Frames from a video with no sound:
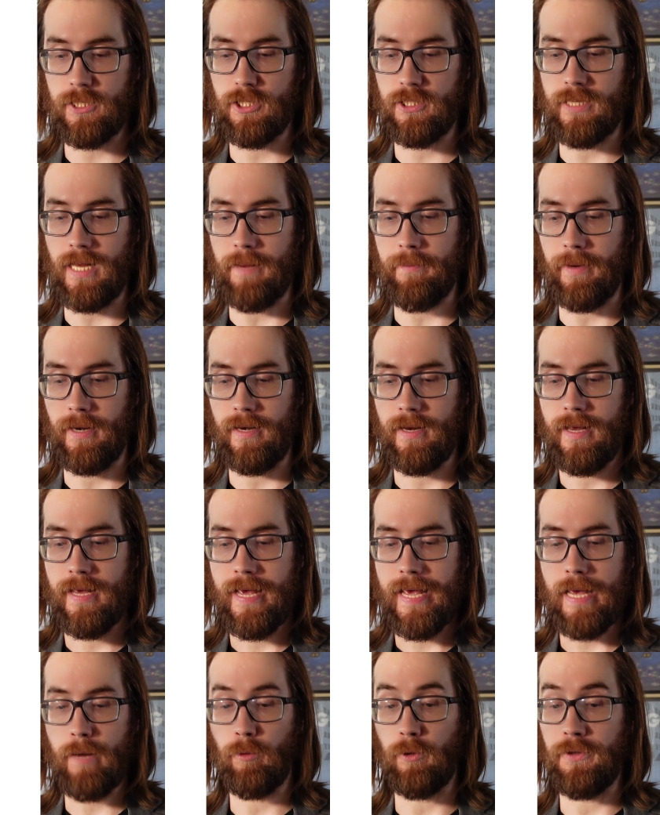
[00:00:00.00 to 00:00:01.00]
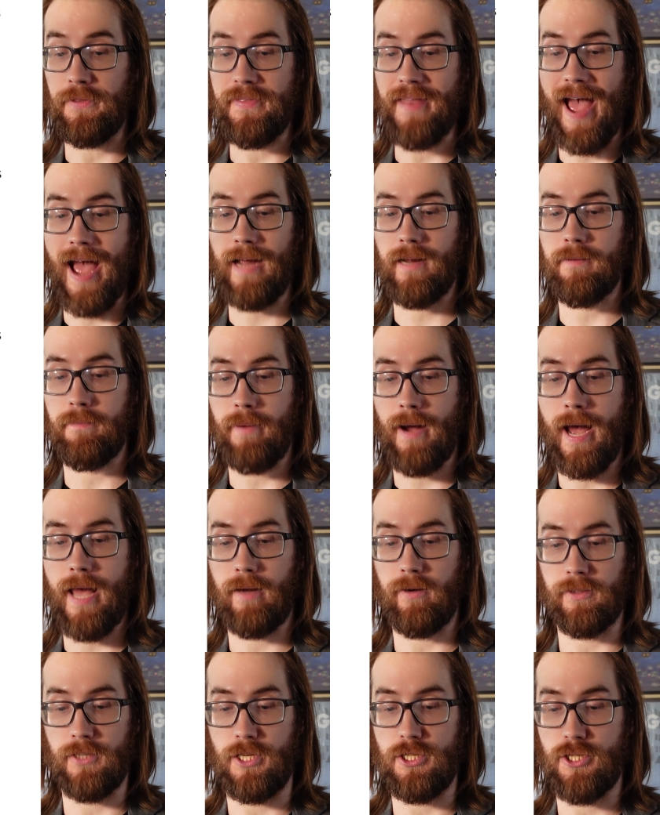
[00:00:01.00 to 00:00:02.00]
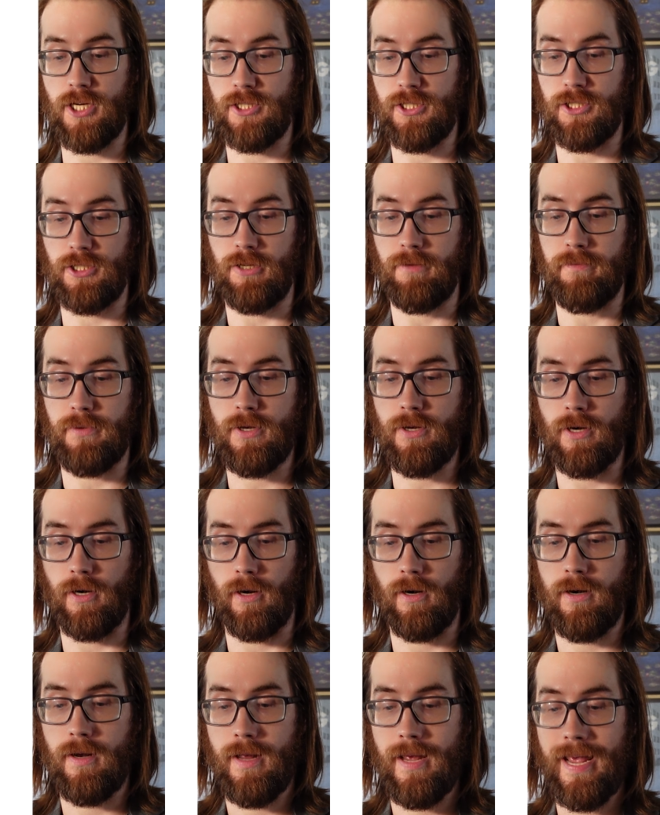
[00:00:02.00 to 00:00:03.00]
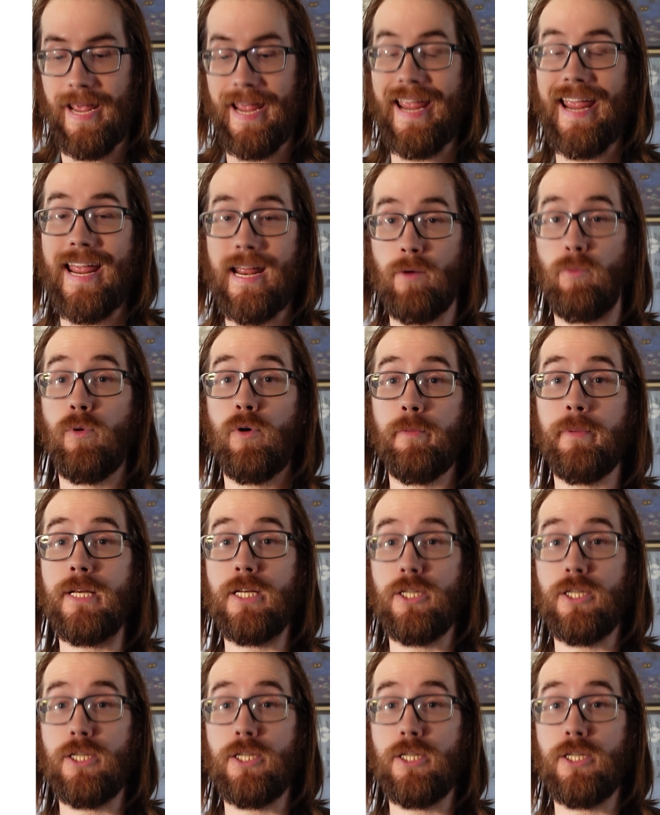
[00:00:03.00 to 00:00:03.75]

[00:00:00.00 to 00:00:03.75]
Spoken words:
statement, it will not compile on the judge's computer and will be